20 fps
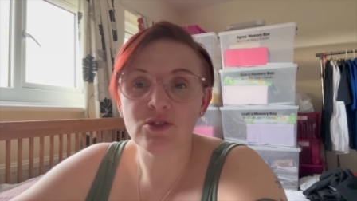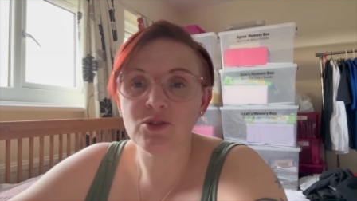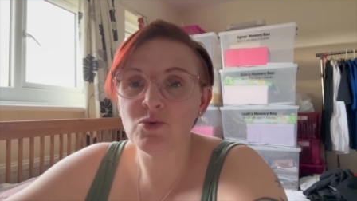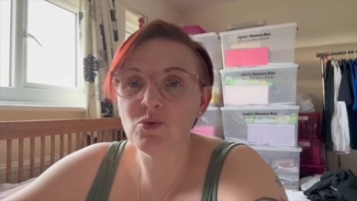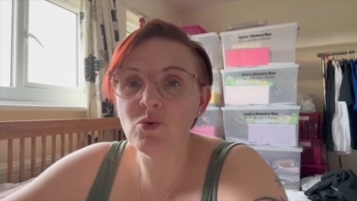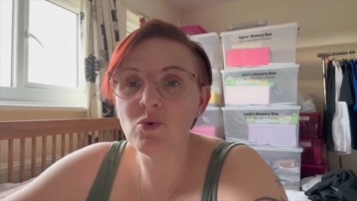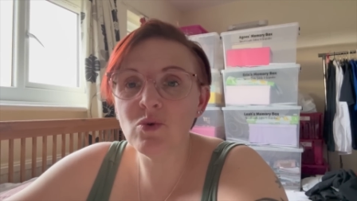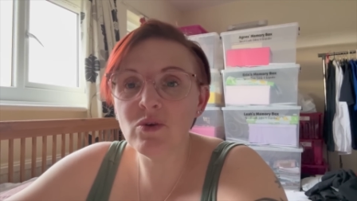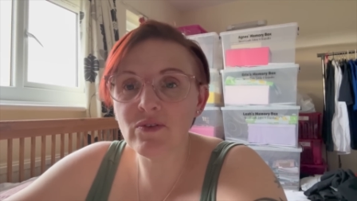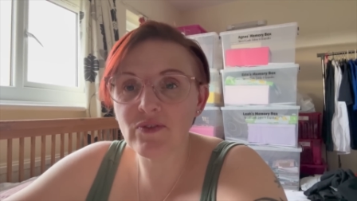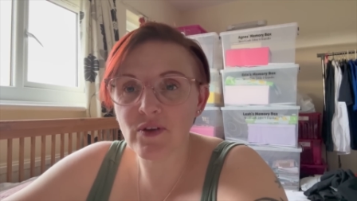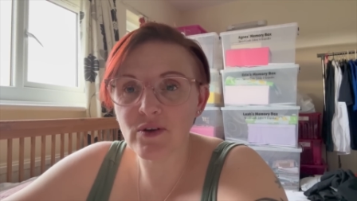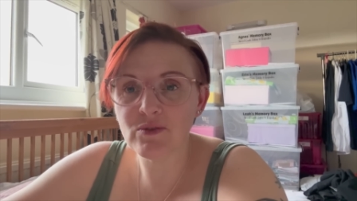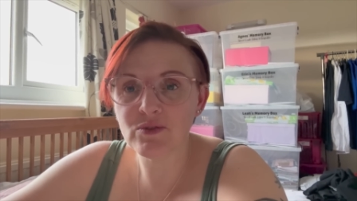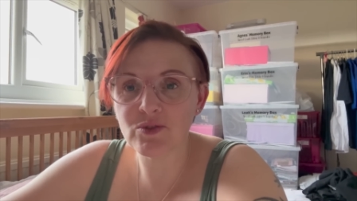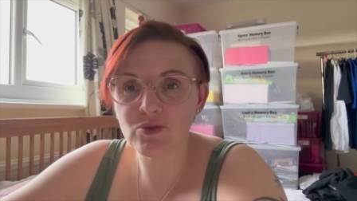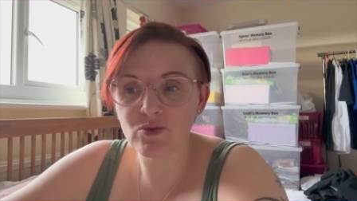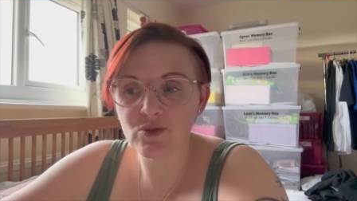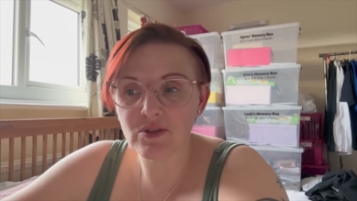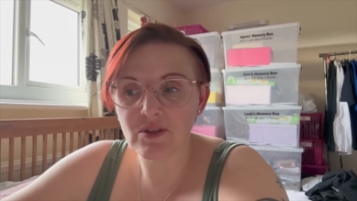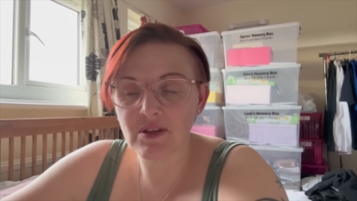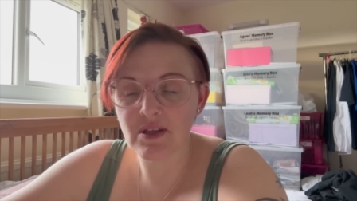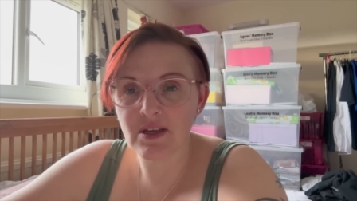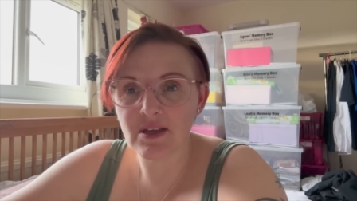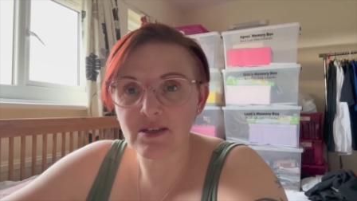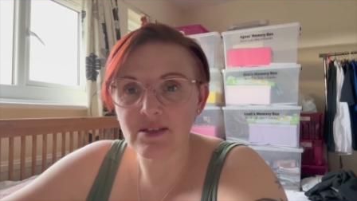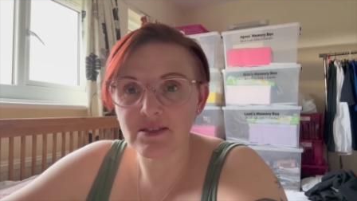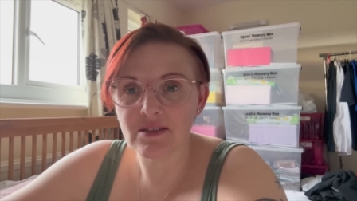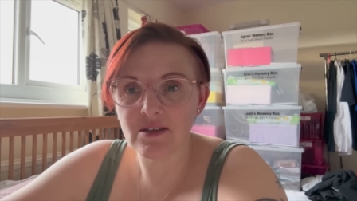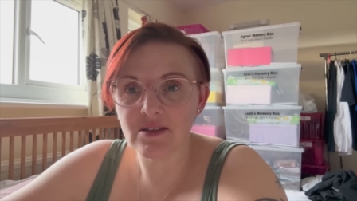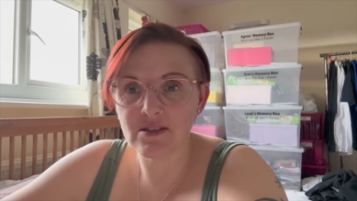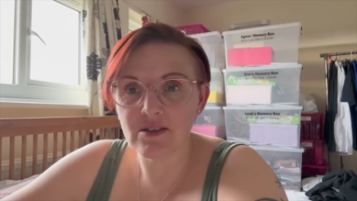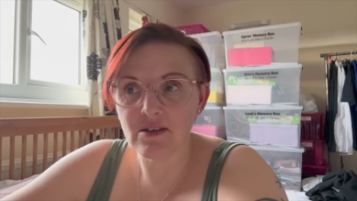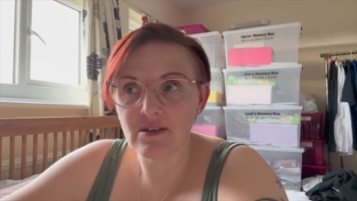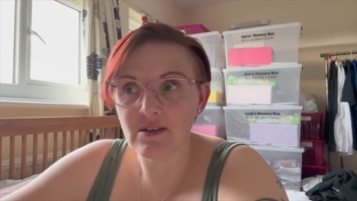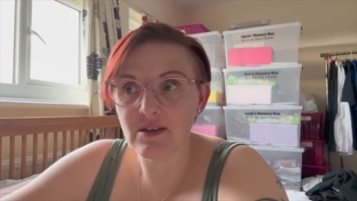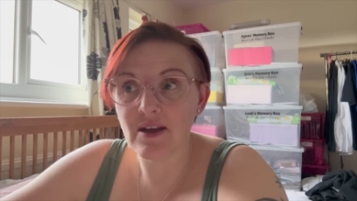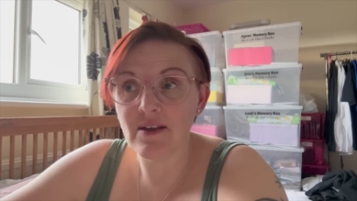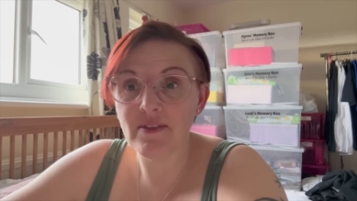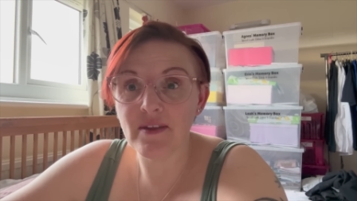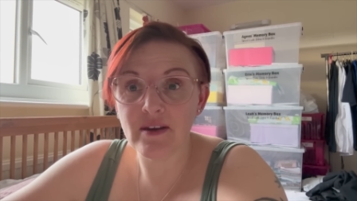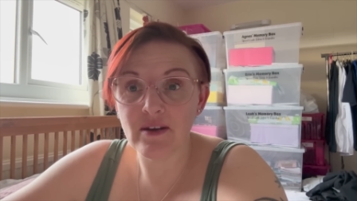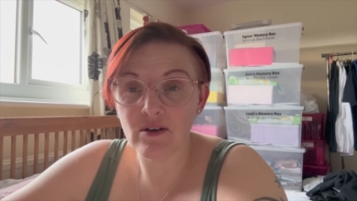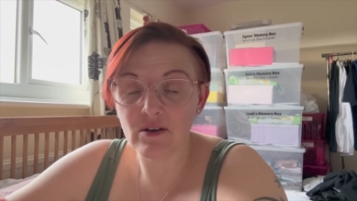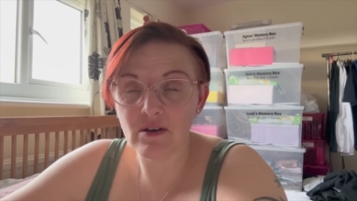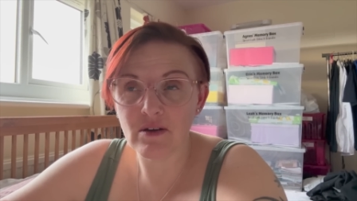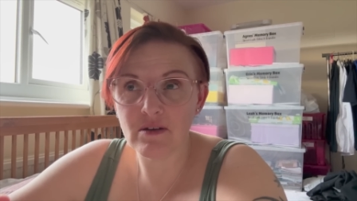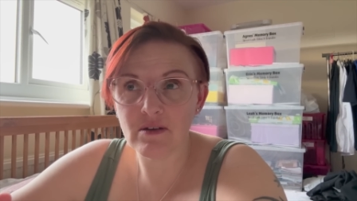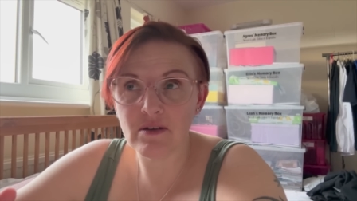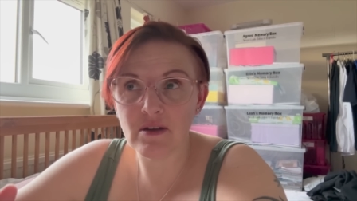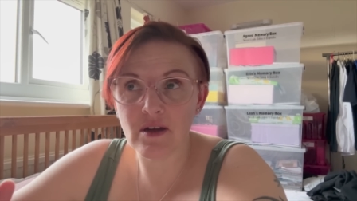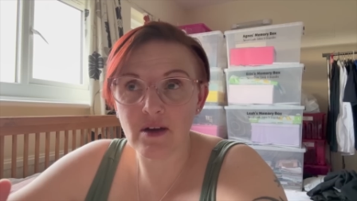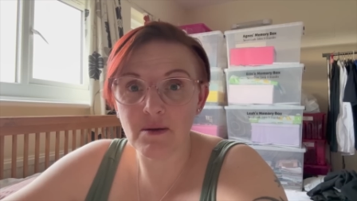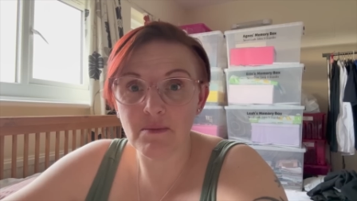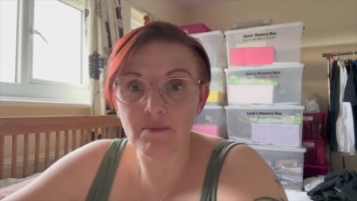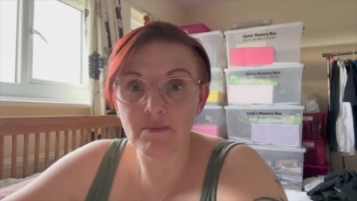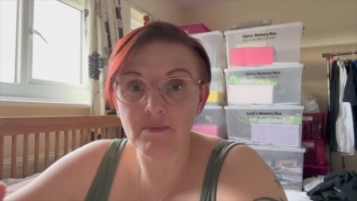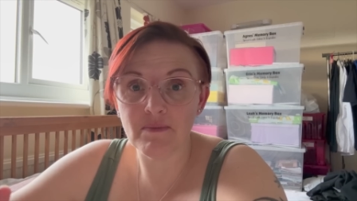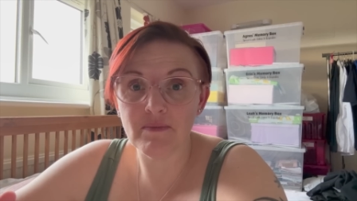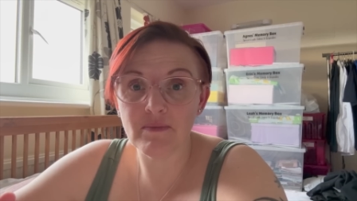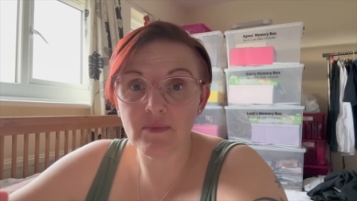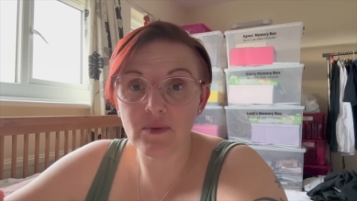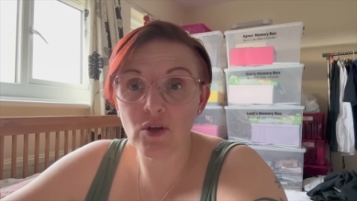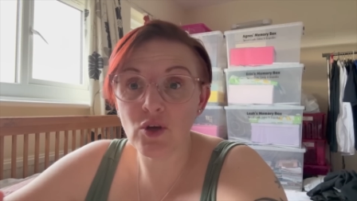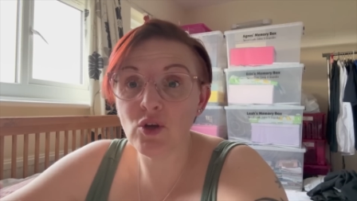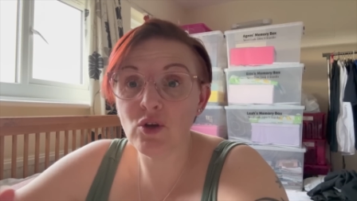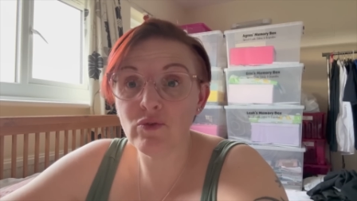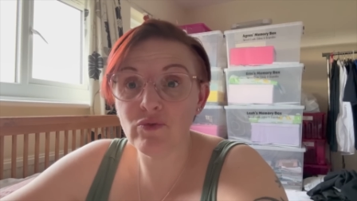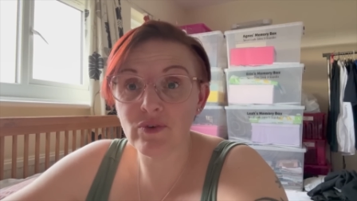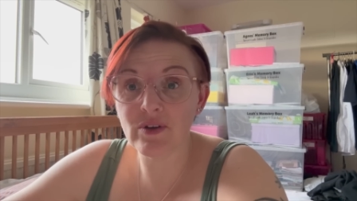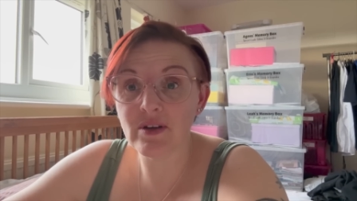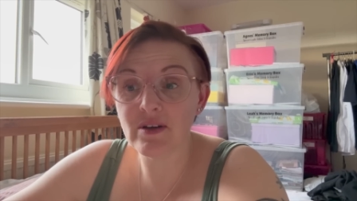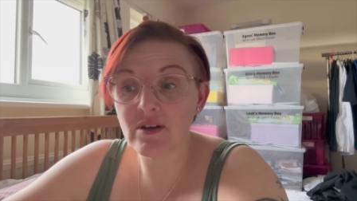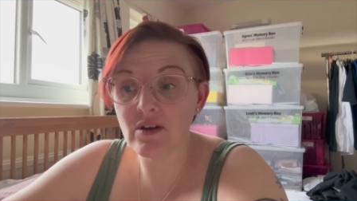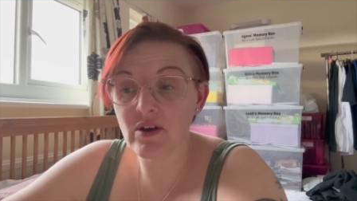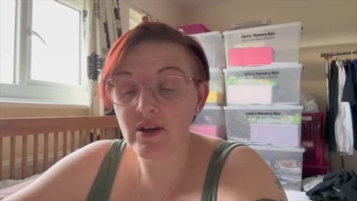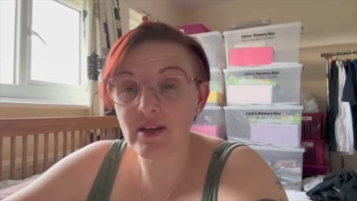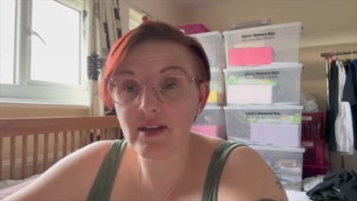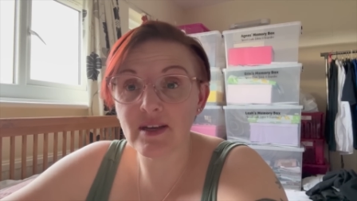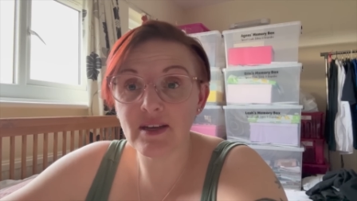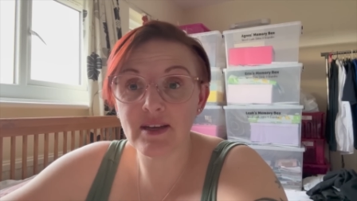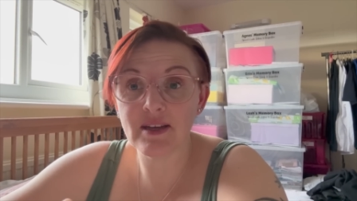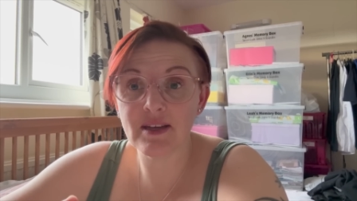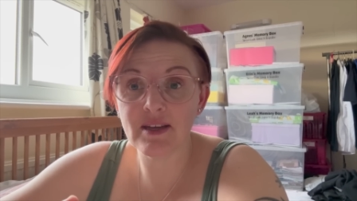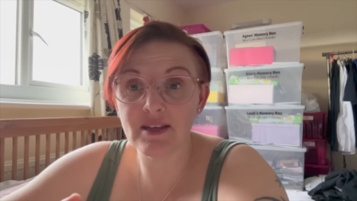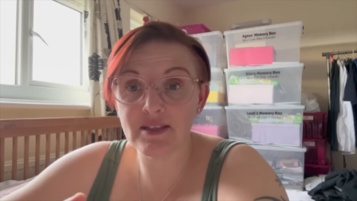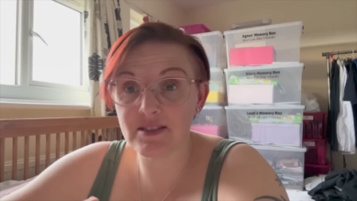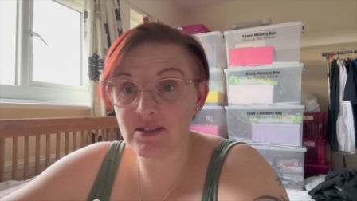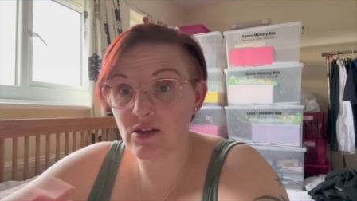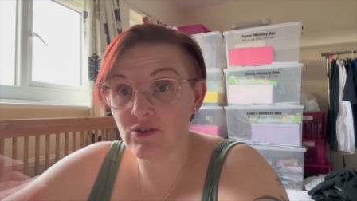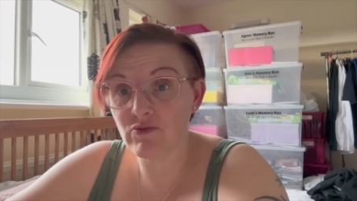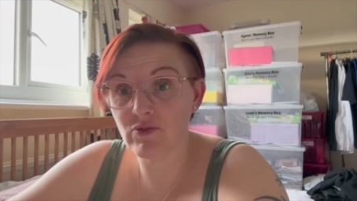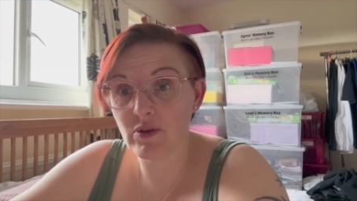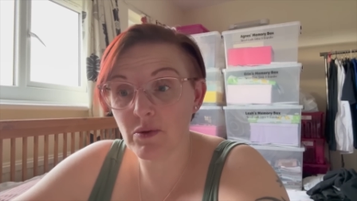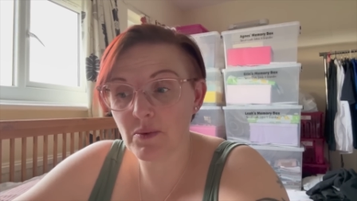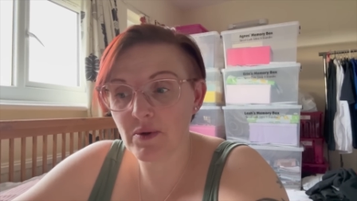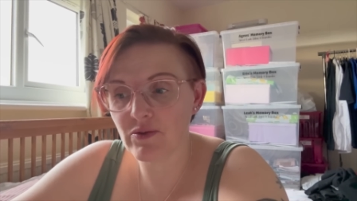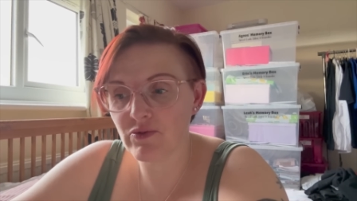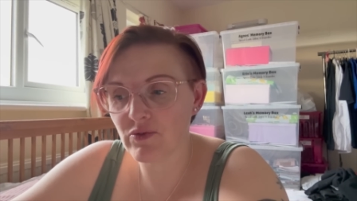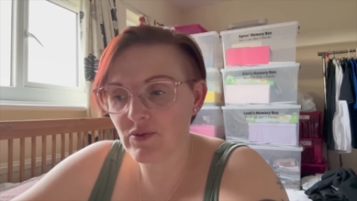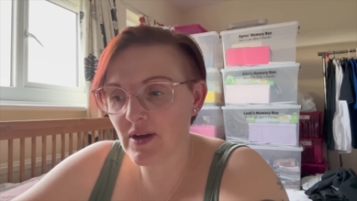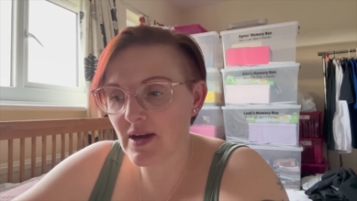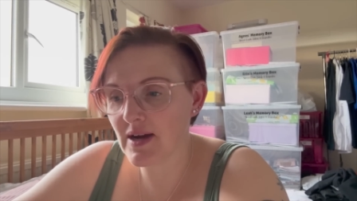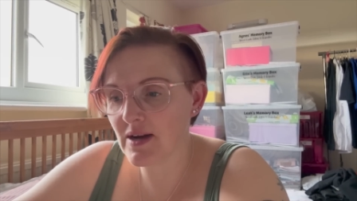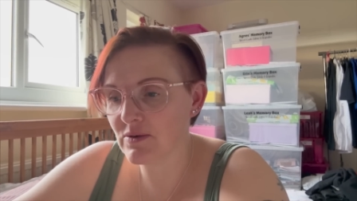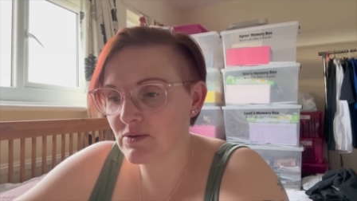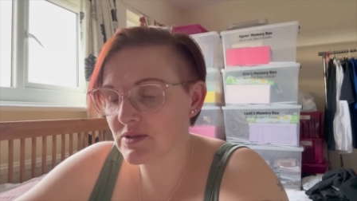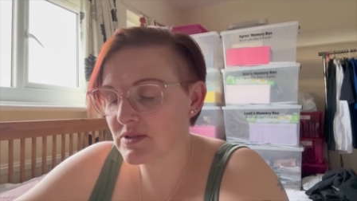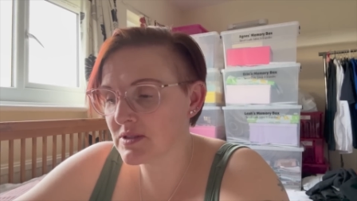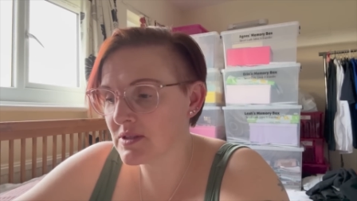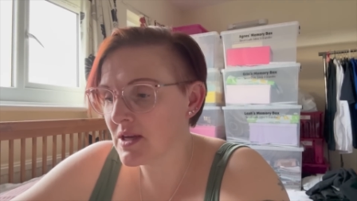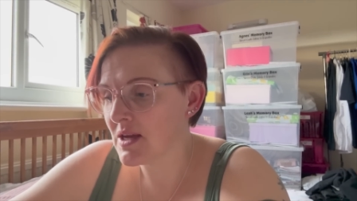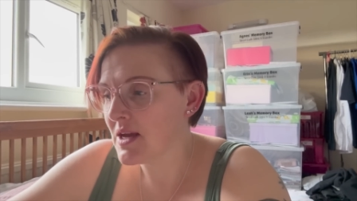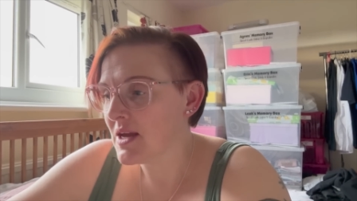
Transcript: So all of those sorts of things are done, and then um, hoovering at night gets done right the way through the house.